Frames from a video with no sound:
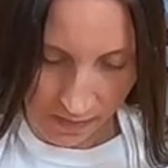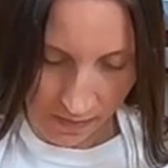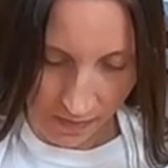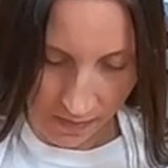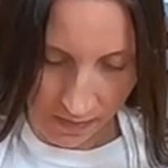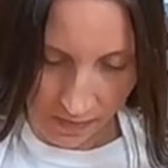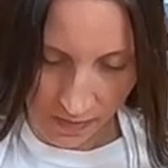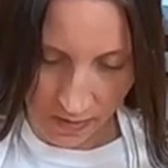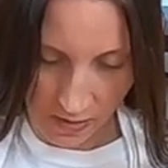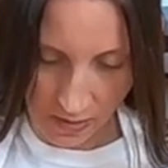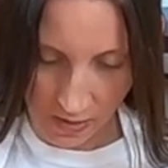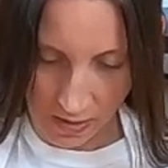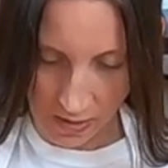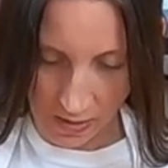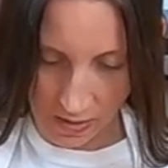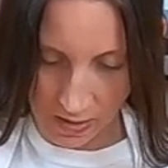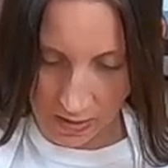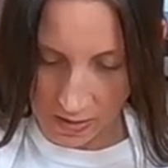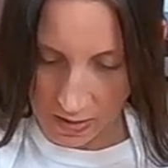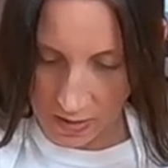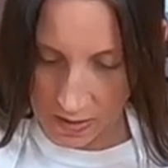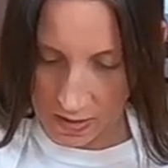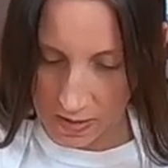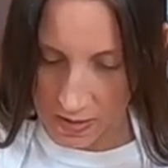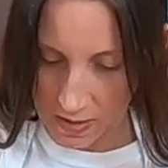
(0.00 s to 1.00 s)

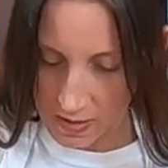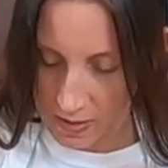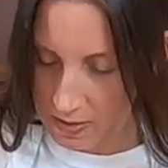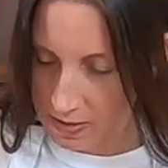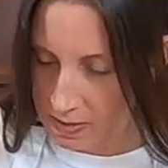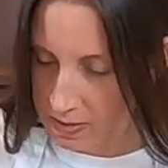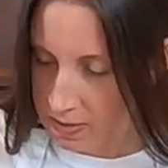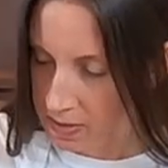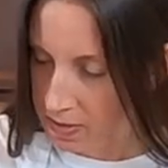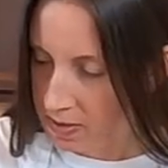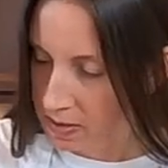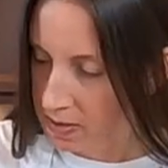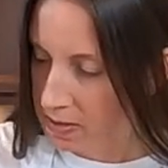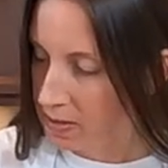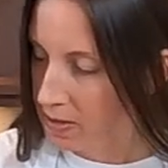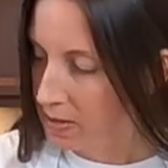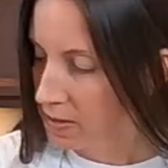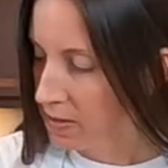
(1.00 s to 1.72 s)
(no one is talking)